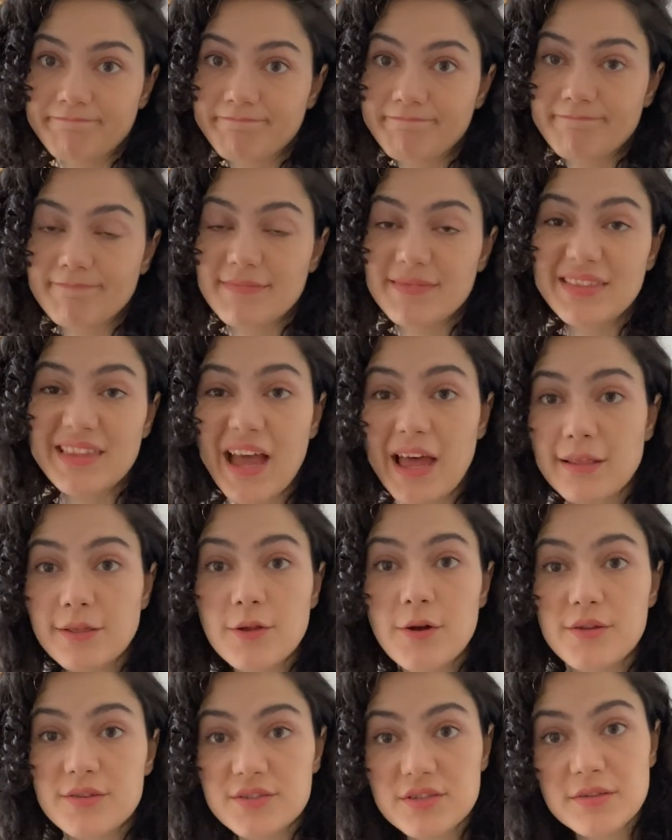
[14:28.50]

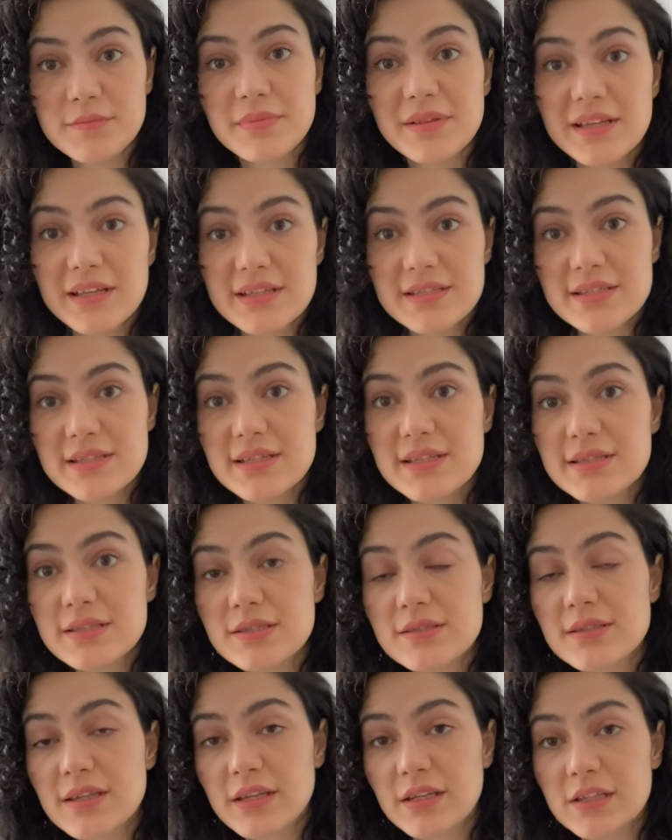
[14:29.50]
non-lottery
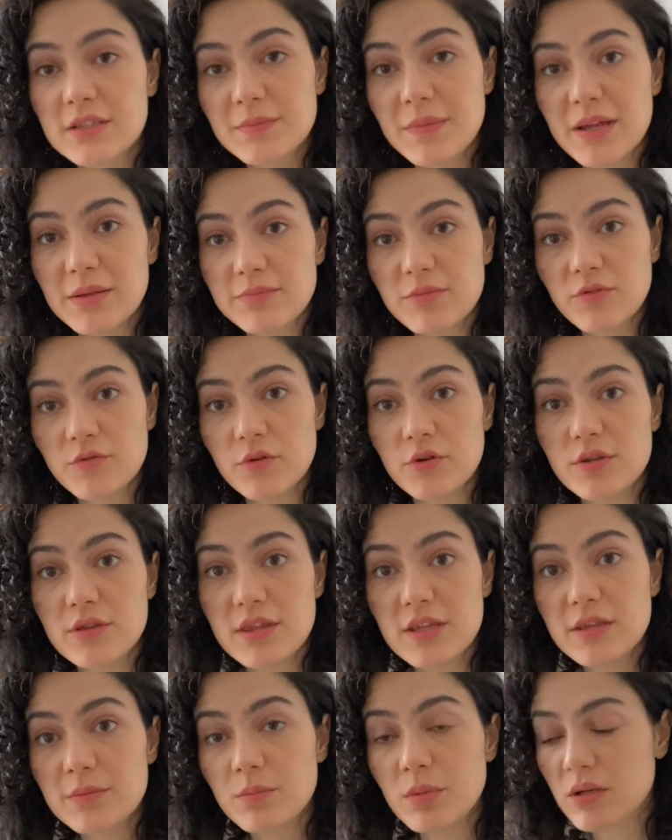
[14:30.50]
places, then it might be worth
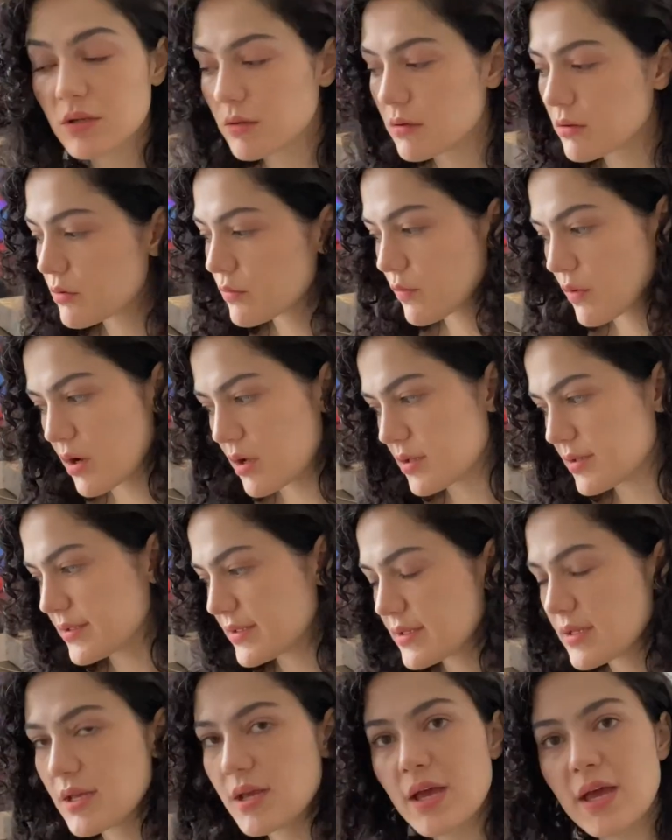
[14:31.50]
it, but
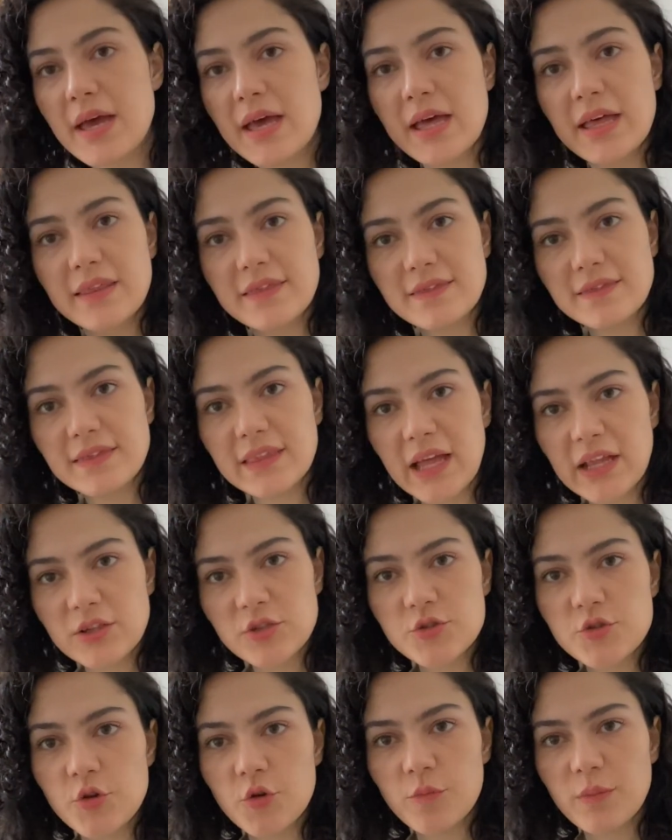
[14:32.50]
otherwise not
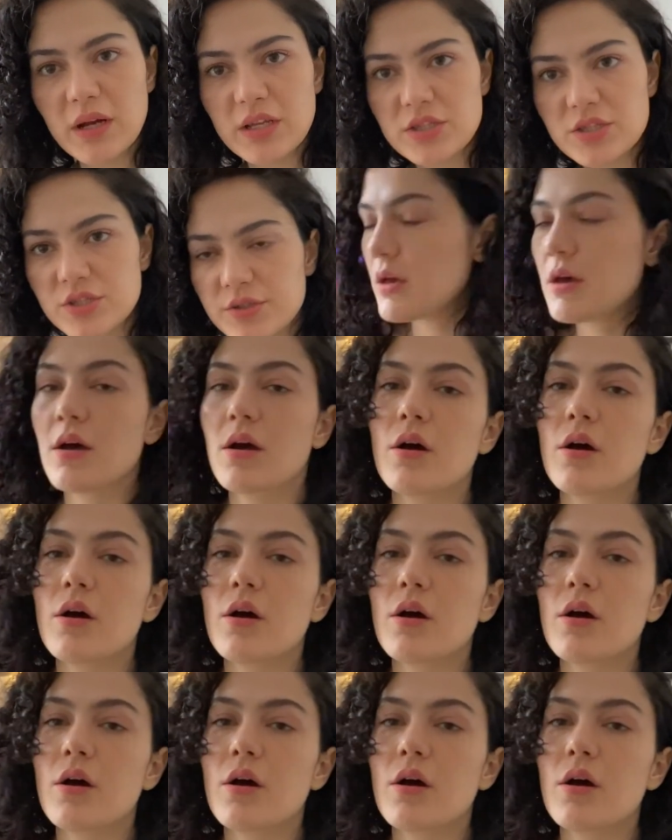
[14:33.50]
so much.